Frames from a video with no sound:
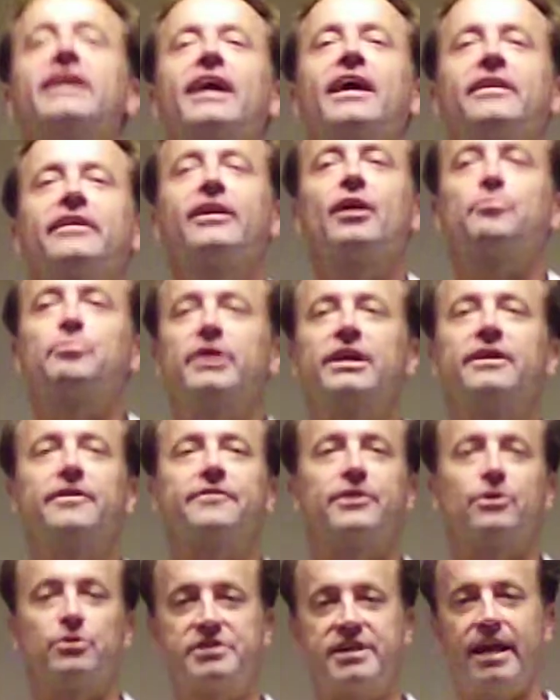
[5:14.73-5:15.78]
ended up being that
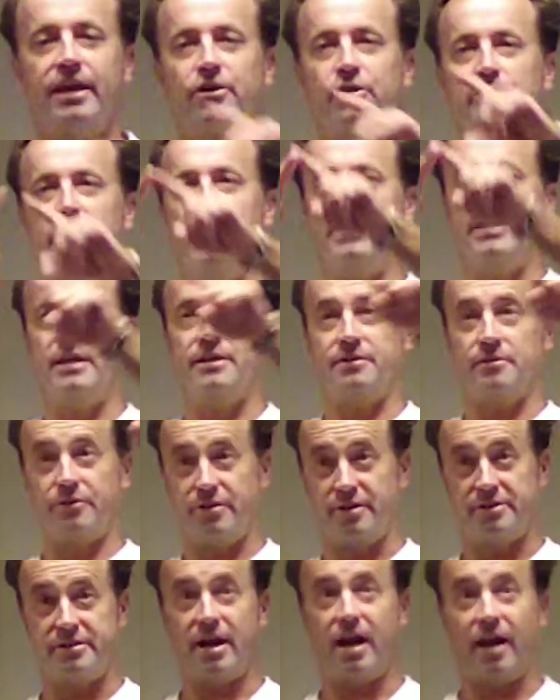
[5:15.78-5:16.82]
they were tailor-making
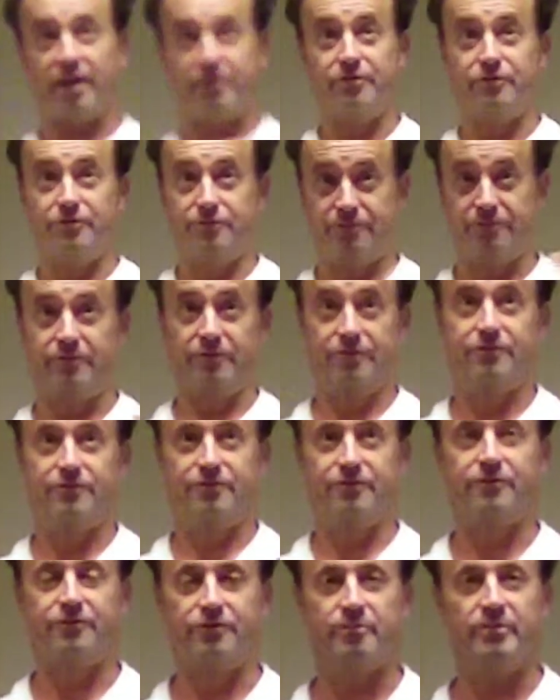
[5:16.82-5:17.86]
the duct
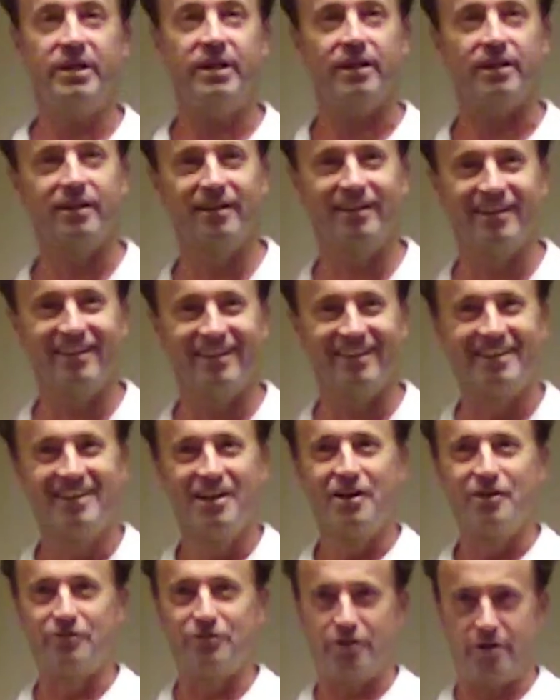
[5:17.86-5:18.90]
for me,
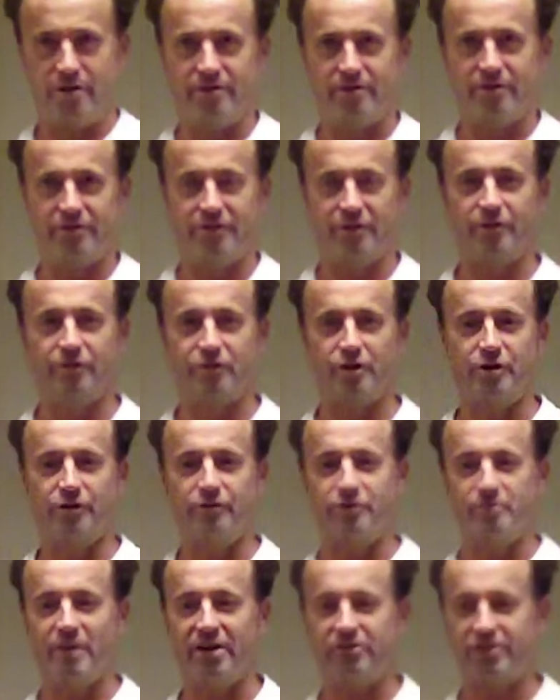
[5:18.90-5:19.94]

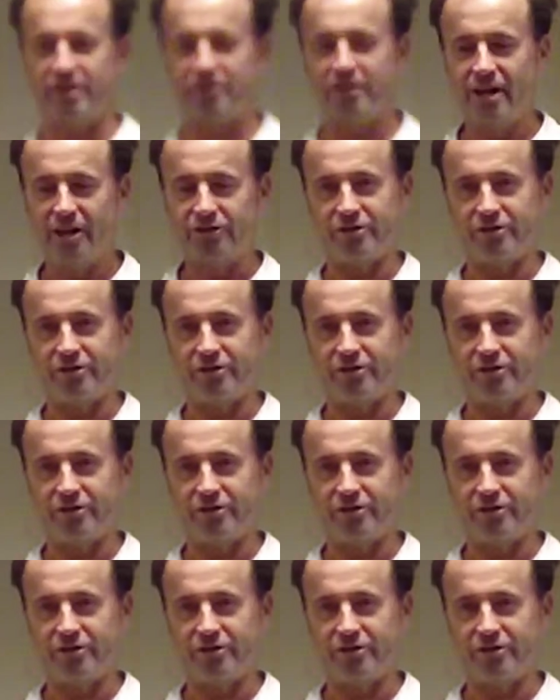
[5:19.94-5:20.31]
for my son.